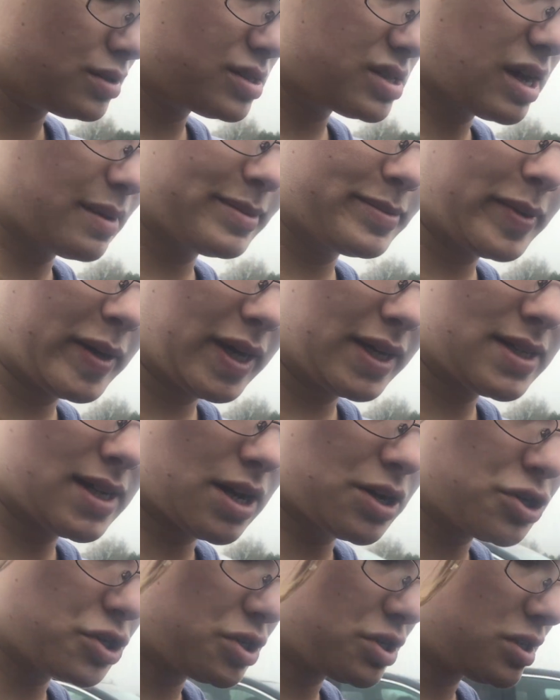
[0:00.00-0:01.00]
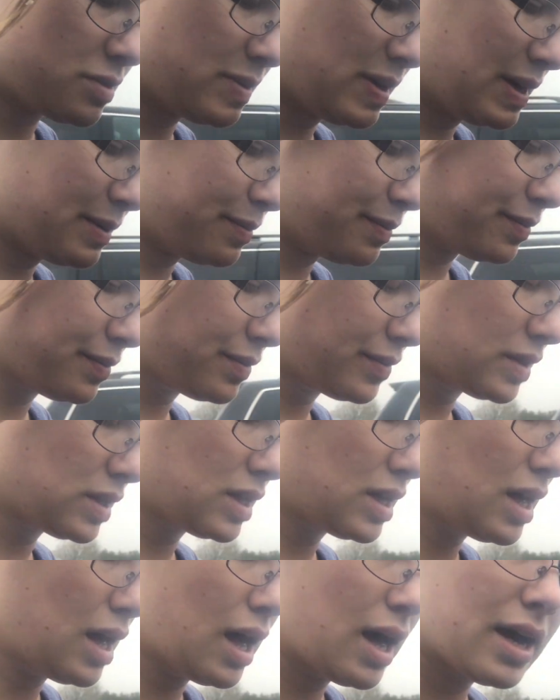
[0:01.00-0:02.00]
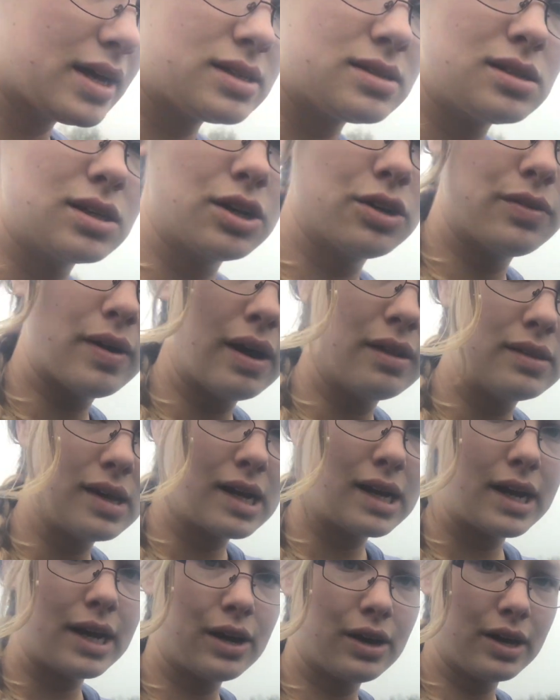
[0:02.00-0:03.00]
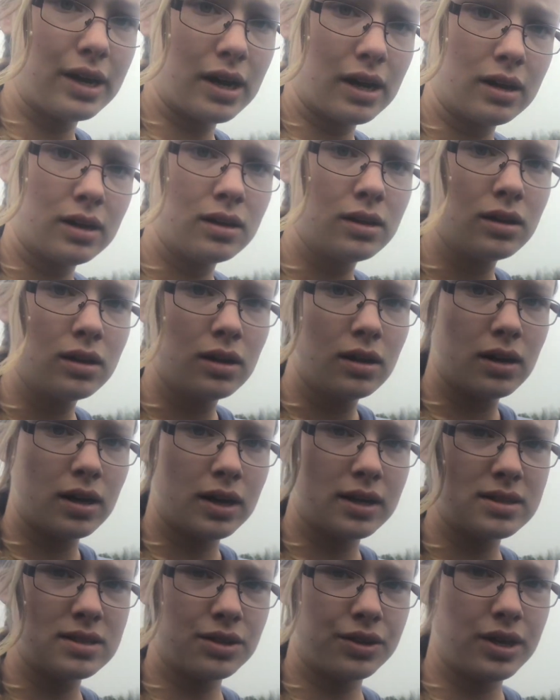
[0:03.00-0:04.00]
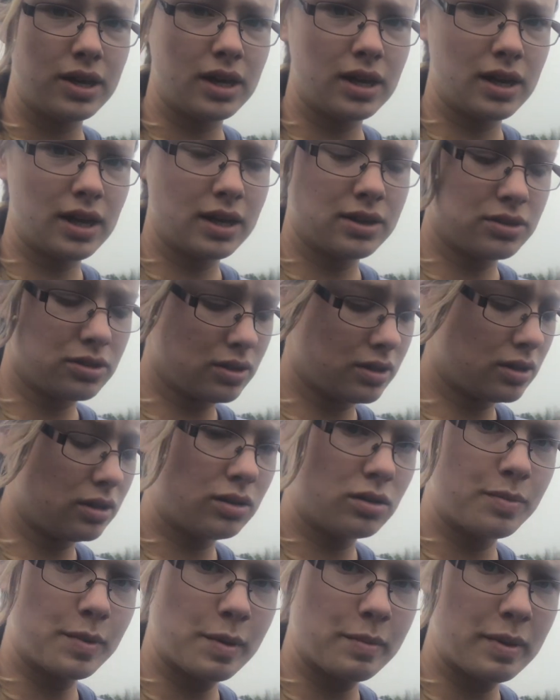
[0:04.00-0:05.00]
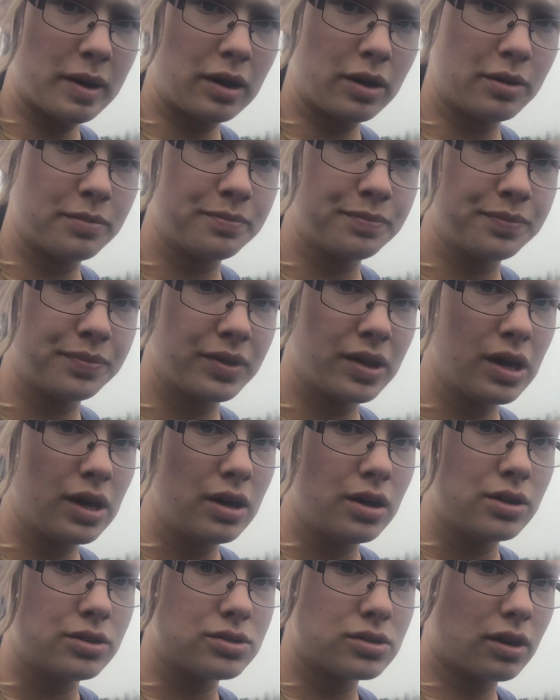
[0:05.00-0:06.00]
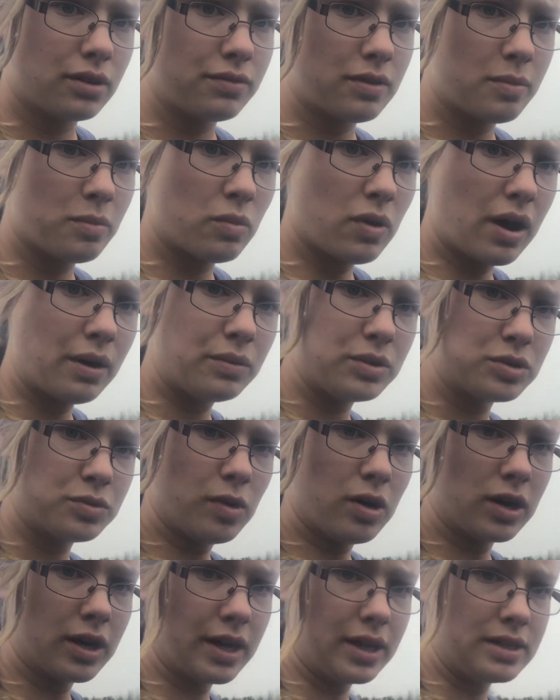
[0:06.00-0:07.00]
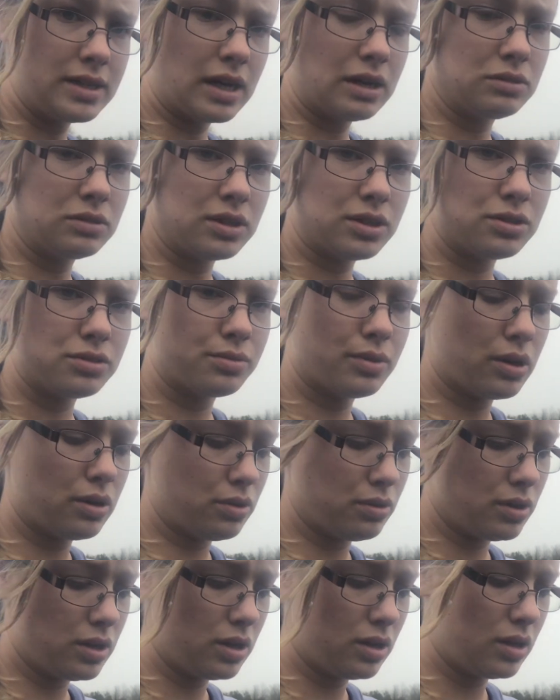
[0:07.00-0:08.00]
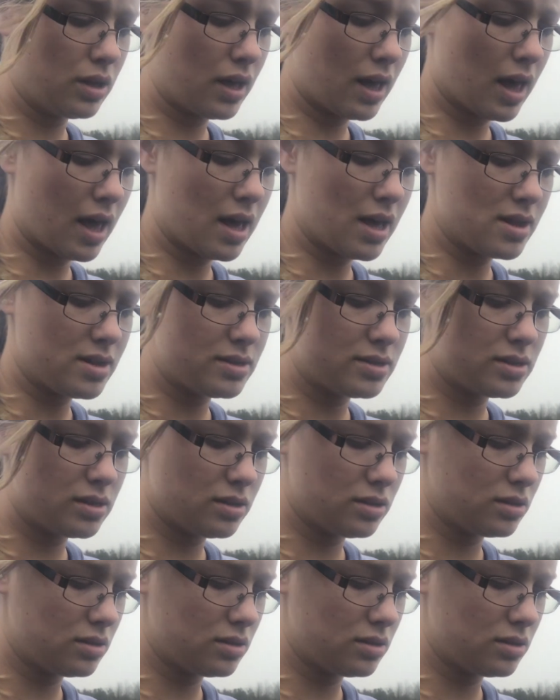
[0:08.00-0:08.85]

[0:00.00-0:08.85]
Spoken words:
stops paying attention to me, I stick around that area until he can handle it a little bit better. So if I was walking down this road and